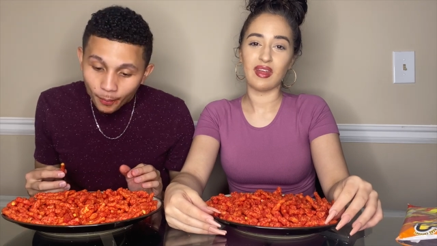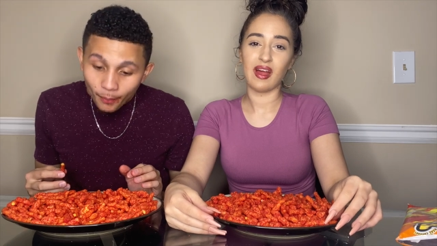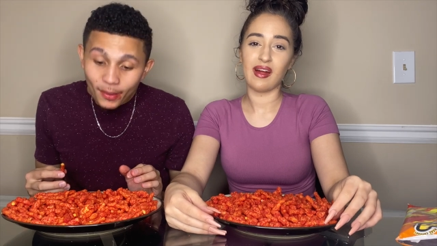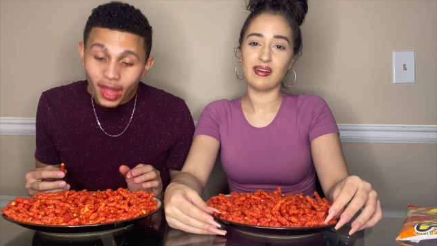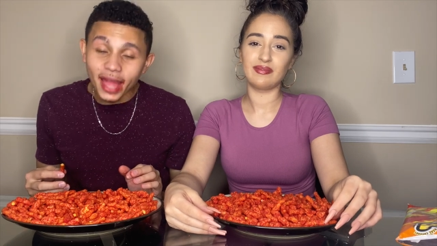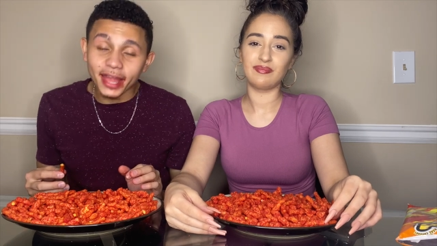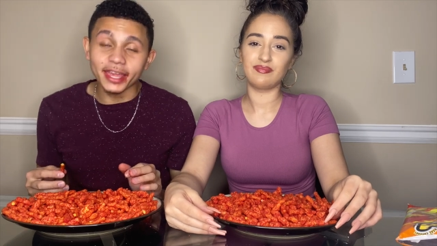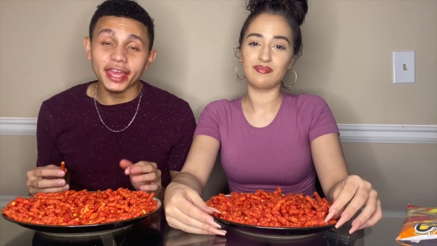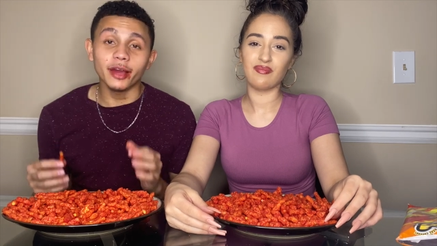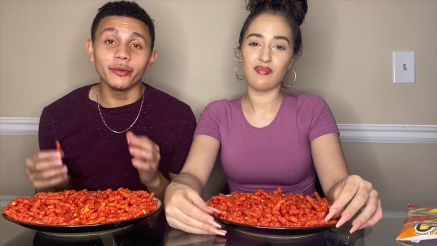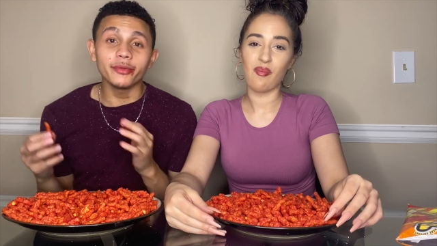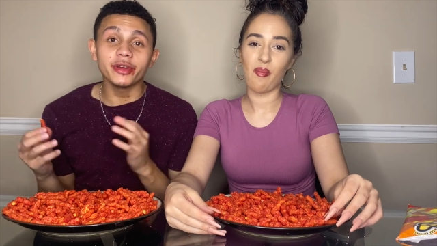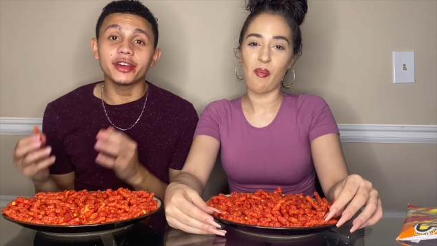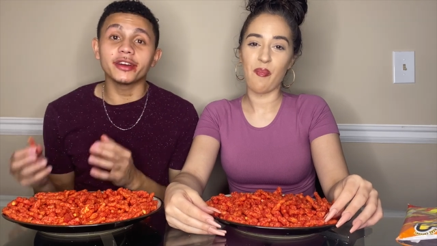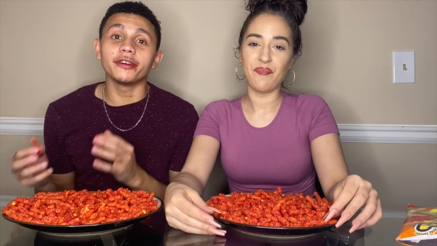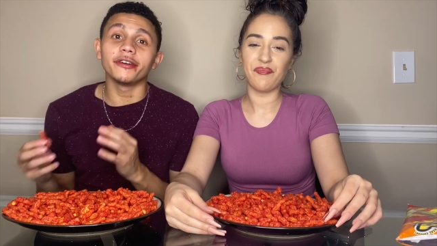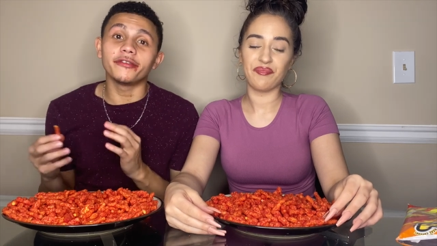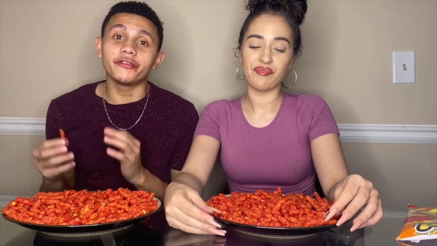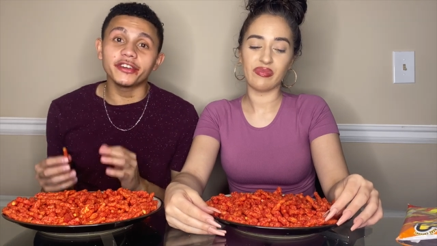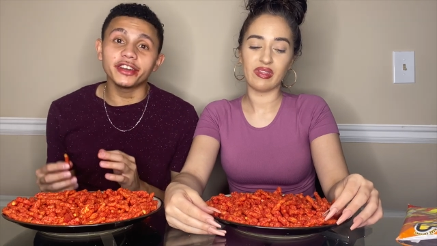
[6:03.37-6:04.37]
Speaker 1: Again, we
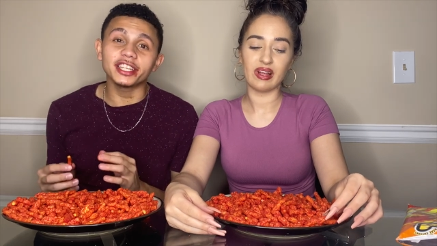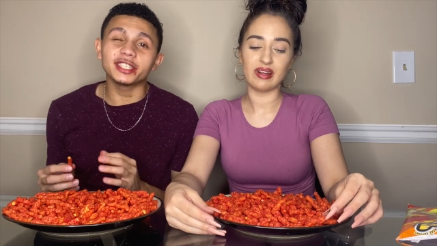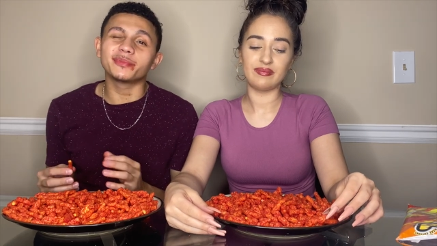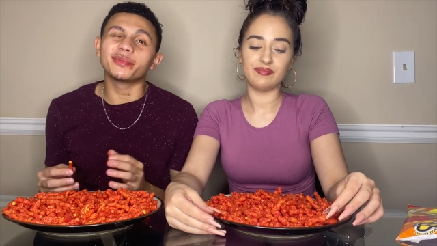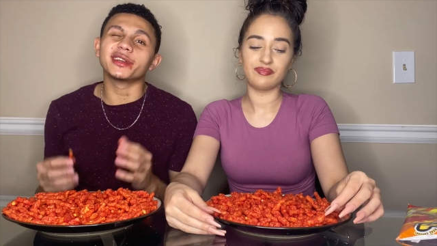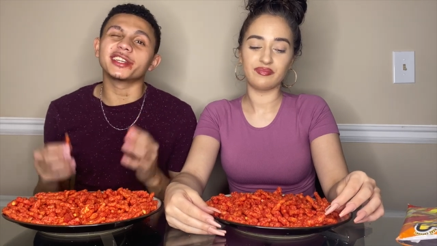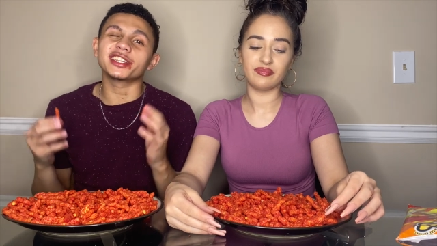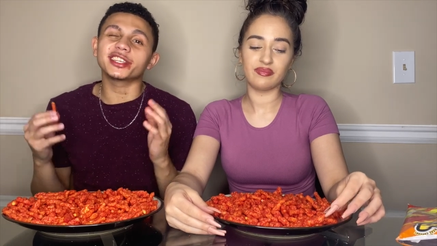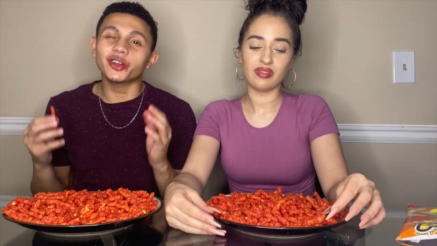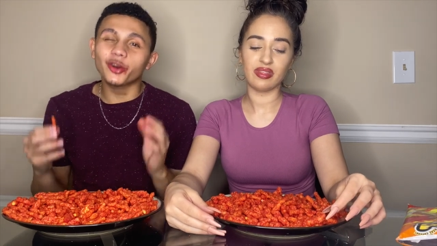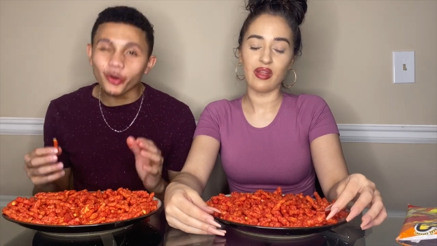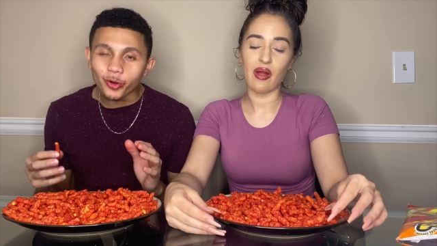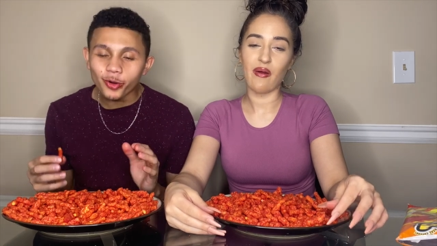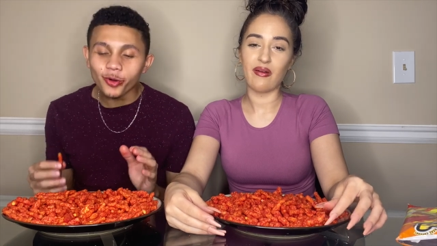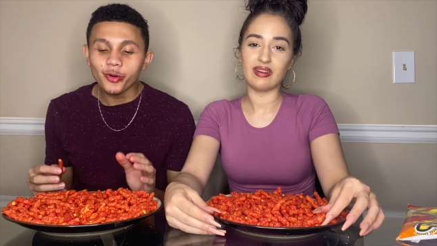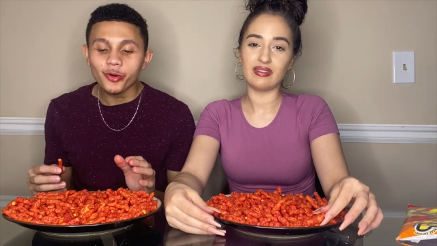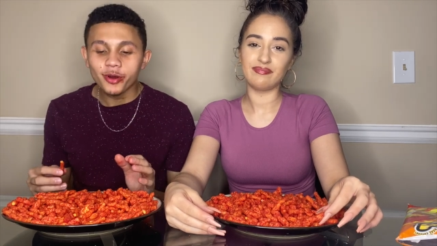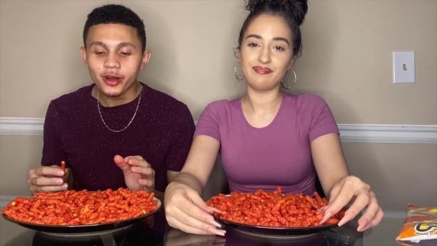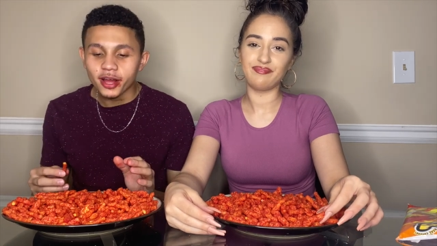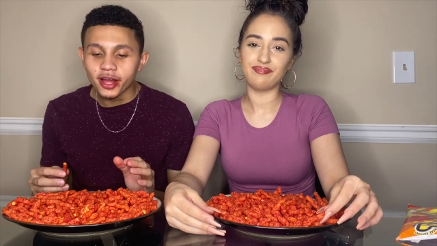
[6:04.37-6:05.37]
couldn't finish, but it's cool.